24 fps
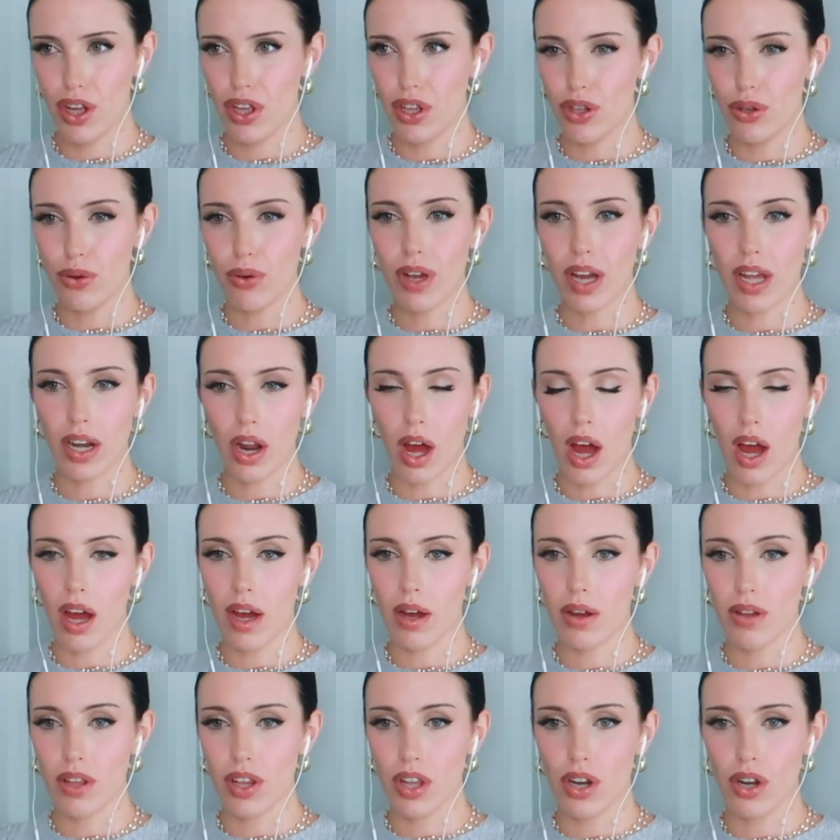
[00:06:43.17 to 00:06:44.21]
You
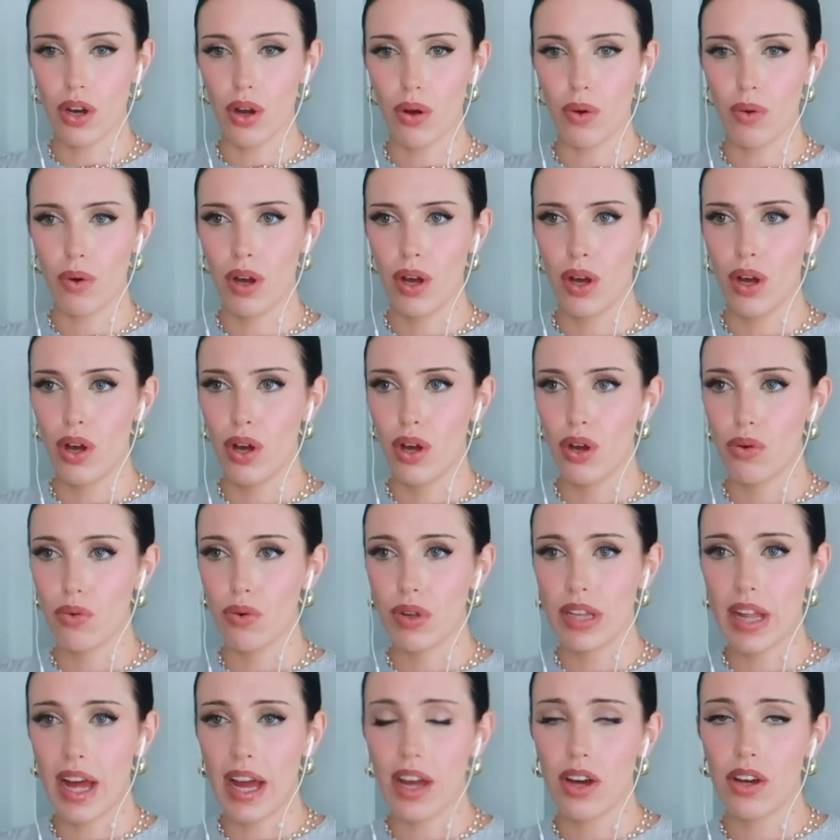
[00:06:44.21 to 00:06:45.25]
cannot, you know,
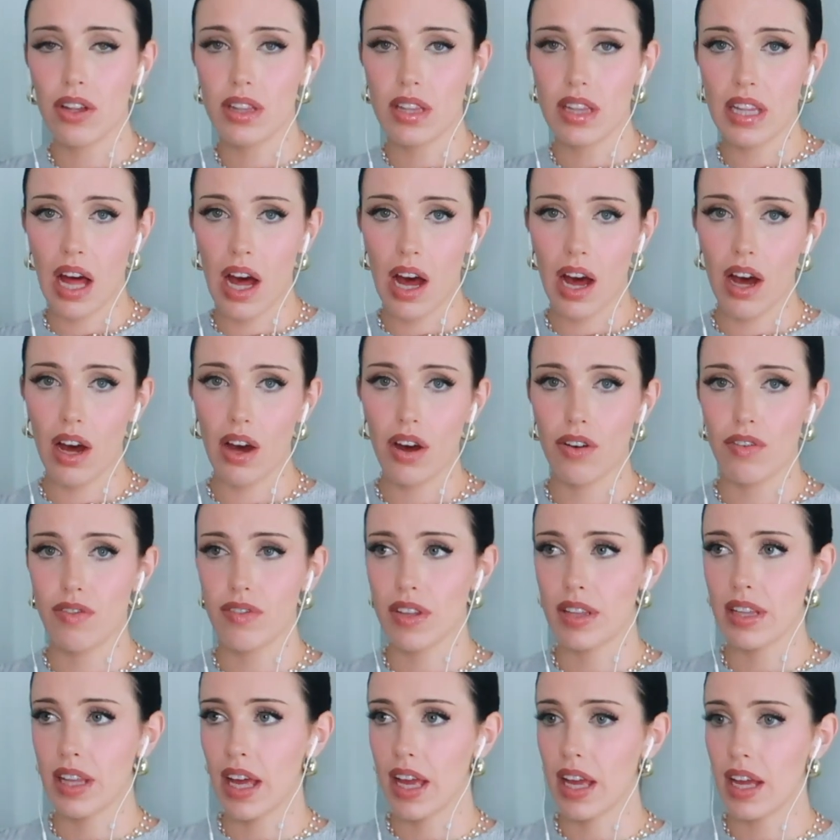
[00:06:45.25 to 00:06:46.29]
rely on love
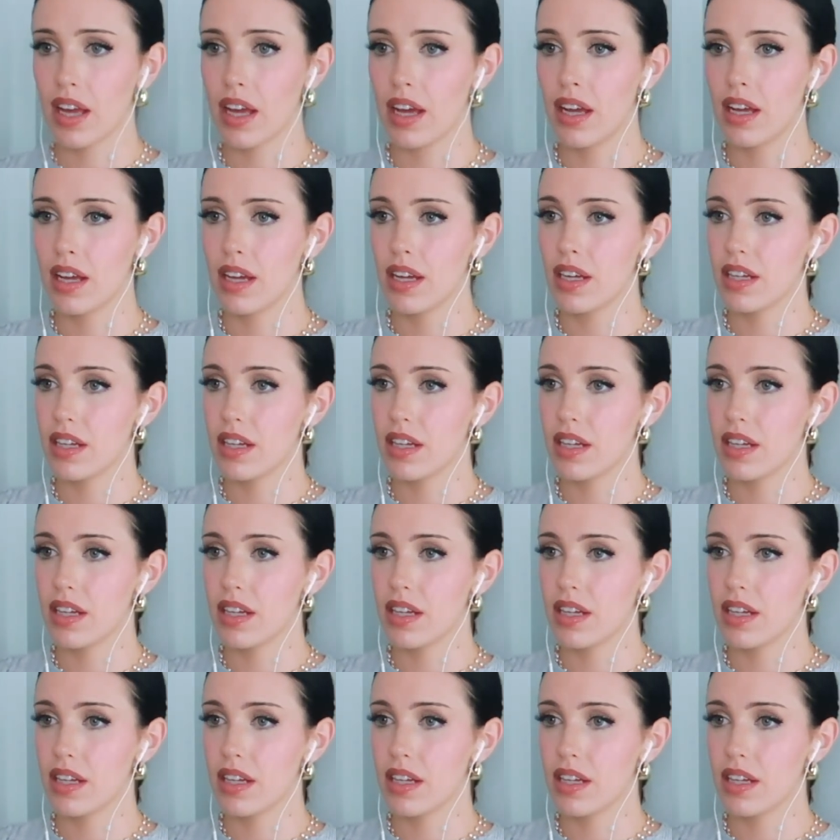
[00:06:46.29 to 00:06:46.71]
and like